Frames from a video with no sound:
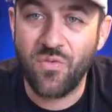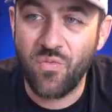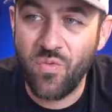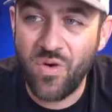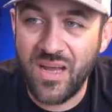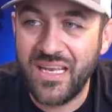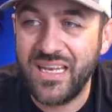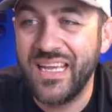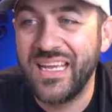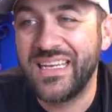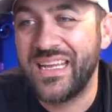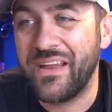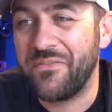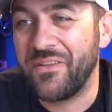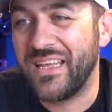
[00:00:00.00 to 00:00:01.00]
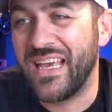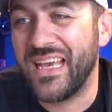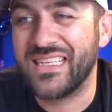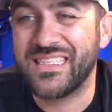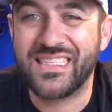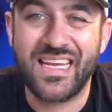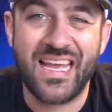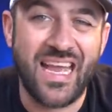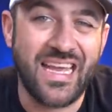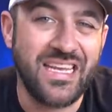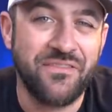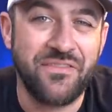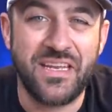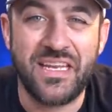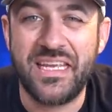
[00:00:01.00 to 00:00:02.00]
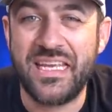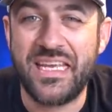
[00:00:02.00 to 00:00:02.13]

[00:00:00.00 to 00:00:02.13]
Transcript: The one definitely has kind of an